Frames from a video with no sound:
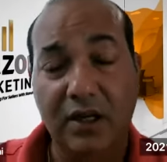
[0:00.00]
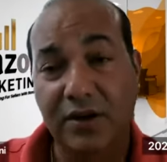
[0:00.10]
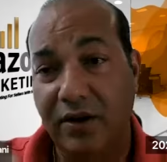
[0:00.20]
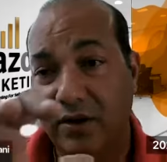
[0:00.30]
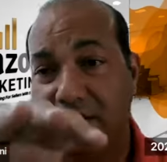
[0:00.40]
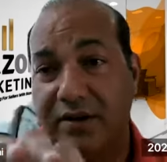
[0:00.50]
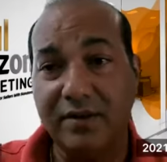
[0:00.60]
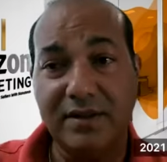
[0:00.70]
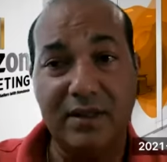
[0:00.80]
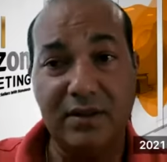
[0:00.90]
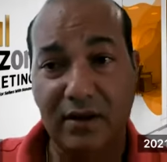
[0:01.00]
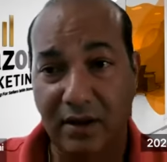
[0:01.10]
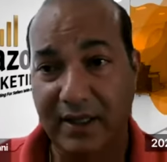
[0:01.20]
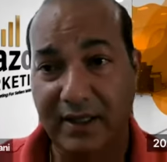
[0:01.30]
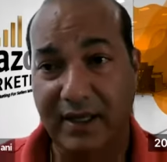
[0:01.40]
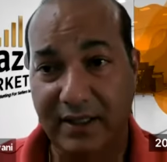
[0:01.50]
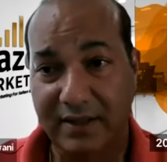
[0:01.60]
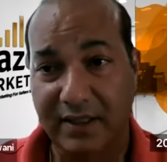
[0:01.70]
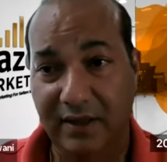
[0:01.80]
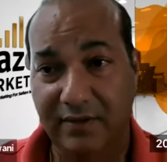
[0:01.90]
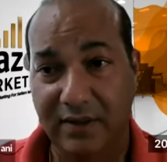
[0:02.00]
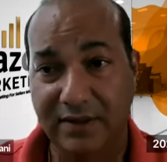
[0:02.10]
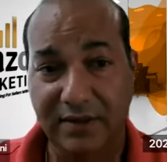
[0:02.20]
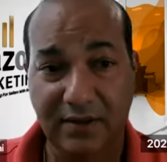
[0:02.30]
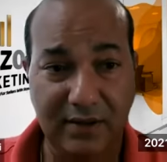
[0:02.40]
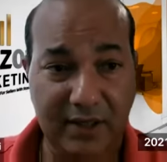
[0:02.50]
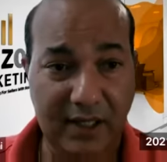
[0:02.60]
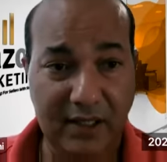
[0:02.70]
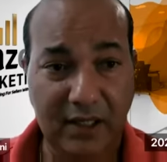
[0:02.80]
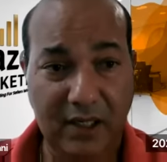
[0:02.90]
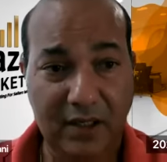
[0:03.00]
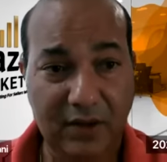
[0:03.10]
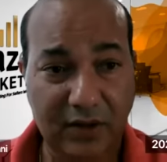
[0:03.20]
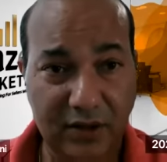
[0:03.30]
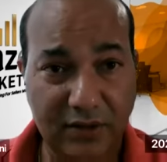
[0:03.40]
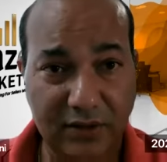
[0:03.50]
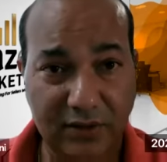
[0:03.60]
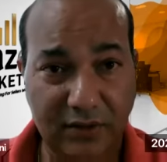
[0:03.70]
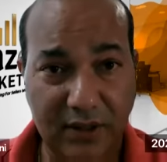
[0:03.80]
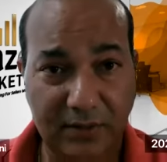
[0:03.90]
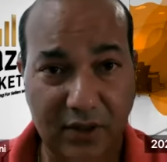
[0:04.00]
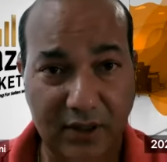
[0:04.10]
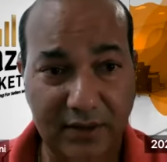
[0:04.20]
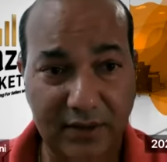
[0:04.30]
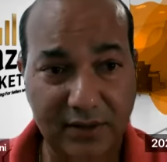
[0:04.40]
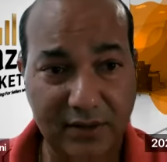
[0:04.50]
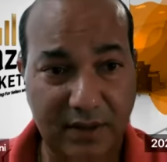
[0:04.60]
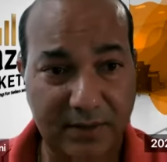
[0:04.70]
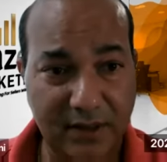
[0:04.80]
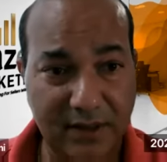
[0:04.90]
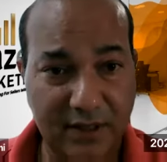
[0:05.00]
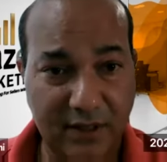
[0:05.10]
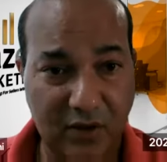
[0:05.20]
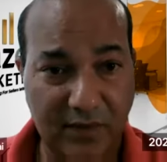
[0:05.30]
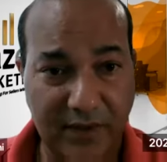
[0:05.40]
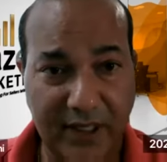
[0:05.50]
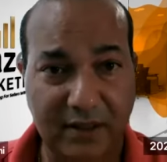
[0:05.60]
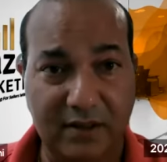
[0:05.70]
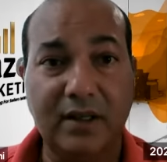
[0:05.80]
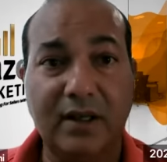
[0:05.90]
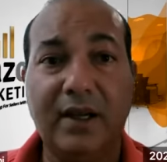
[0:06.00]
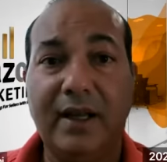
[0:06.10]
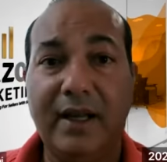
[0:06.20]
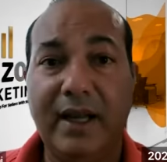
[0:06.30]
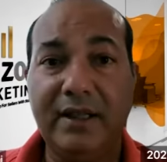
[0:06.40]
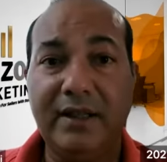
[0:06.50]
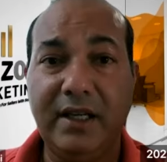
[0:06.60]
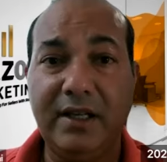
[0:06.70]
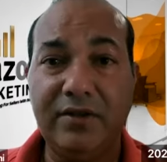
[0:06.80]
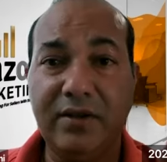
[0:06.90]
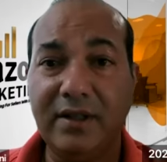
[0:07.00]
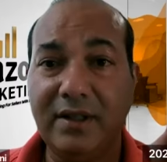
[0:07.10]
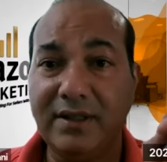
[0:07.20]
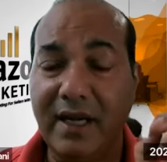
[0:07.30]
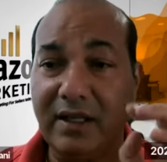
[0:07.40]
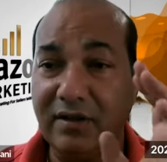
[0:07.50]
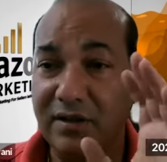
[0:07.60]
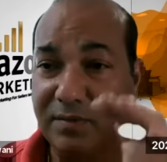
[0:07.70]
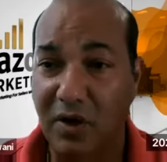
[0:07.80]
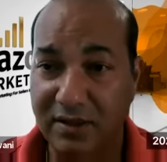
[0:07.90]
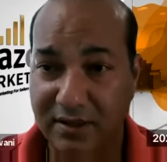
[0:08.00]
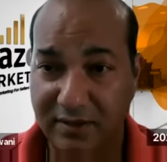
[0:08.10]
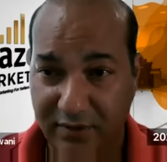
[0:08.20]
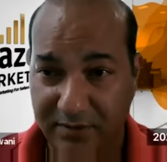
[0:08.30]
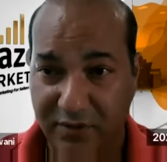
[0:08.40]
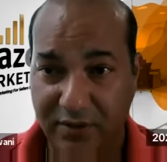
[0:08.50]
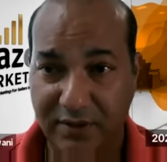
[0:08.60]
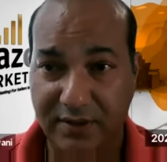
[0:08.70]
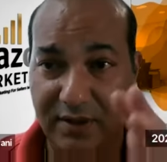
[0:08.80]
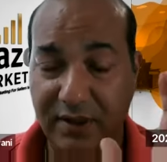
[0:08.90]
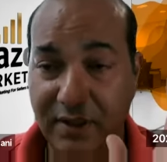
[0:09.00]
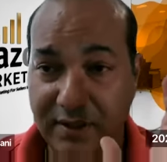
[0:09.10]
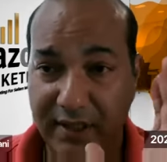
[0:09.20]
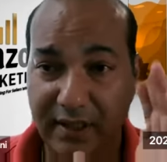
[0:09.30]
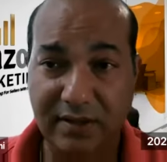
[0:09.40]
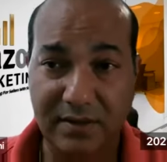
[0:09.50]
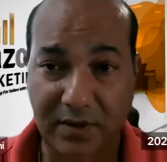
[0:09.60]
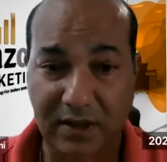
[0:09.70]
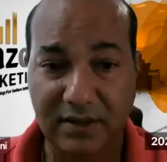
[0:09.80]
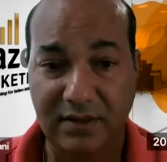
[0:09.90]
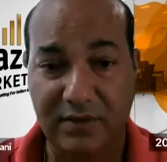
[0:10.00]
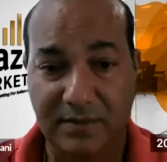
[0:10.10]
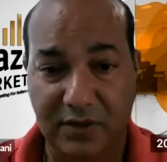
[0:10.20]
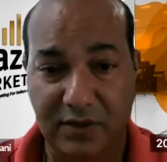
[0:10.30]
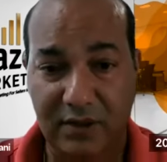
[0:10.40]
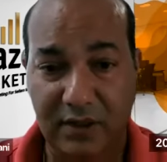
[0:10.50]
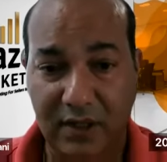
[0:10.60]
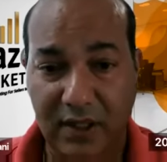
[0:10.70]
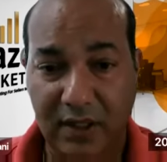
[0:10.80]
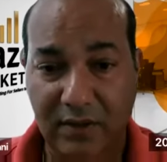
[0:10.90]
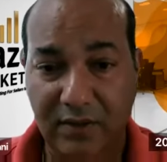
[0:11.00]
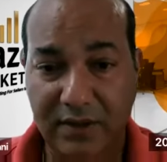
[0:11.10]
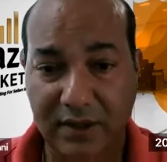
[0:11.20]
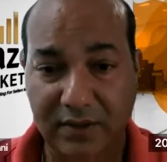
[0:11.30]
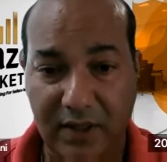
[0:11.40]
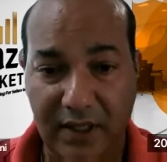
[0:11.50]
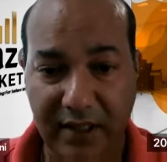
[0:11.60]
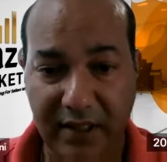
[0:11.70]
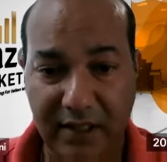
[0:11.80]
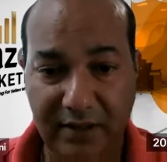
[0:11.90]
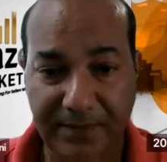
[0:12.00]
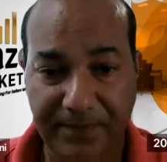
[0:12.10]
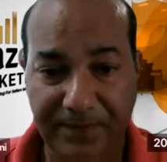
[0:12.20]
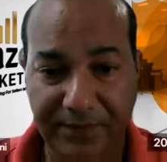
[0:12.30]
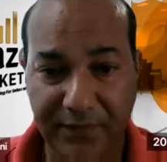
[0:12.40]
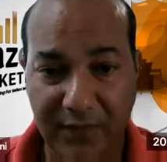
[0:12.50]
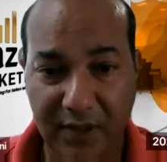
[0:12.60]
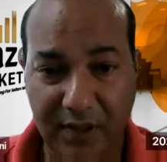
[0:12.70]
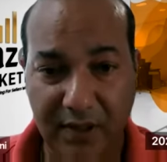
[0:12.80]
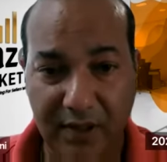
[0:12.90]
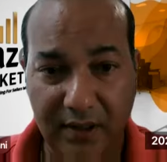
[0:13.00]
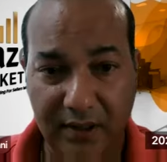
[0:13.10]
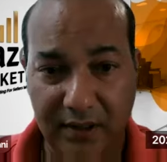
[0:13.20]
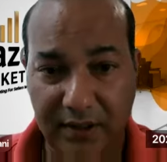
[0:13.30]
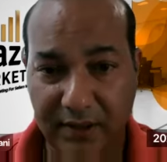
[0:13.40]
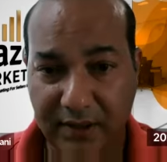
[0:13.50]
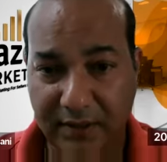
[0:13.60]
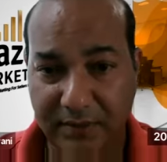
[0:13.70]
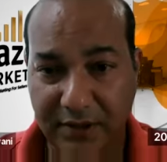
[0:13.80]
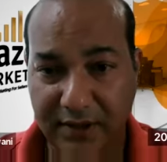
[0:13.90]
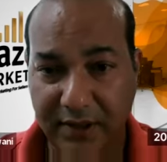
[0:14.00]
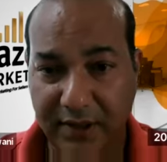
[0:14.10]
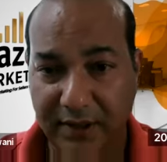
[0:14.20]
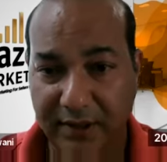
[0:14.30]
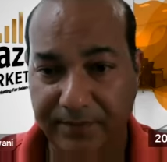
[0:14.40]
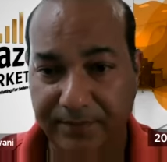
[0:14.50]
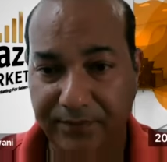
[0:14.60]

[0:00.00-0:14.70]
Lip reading: you're going to use the non-index keywords. Okay, you're going to throw them all into scribbles over here, and then you're going to take your sponsored reports. You're going to take your sponsored report, which is right here. Let me see here.